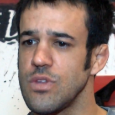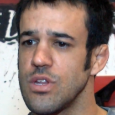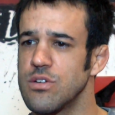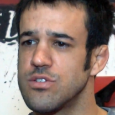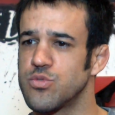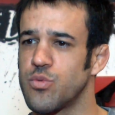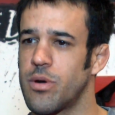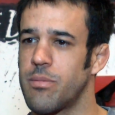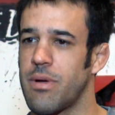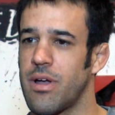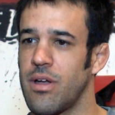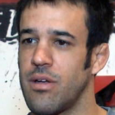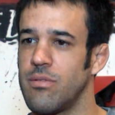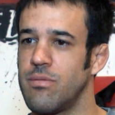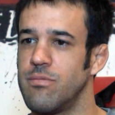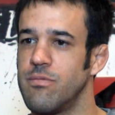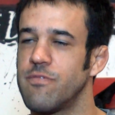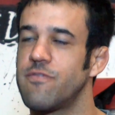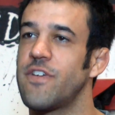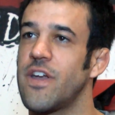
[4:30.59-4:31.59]
is one of my
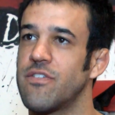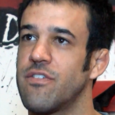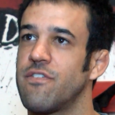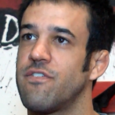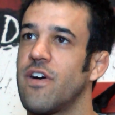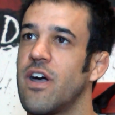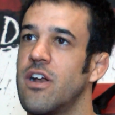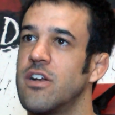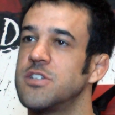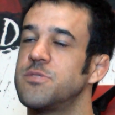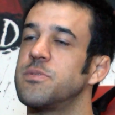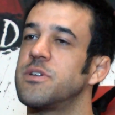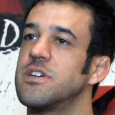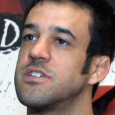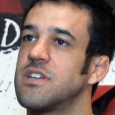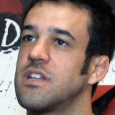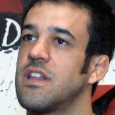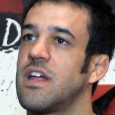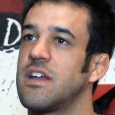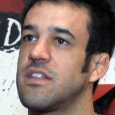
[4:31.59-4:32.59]
favorite fighters
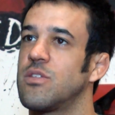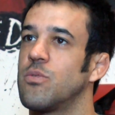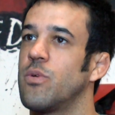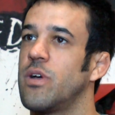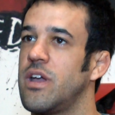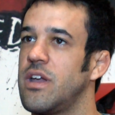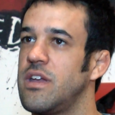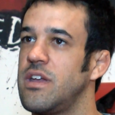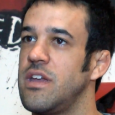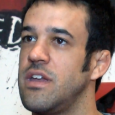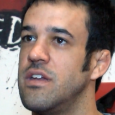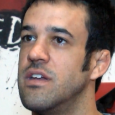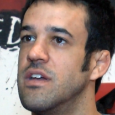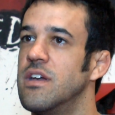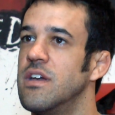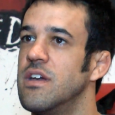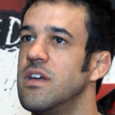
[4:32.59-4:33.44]
because I like the way he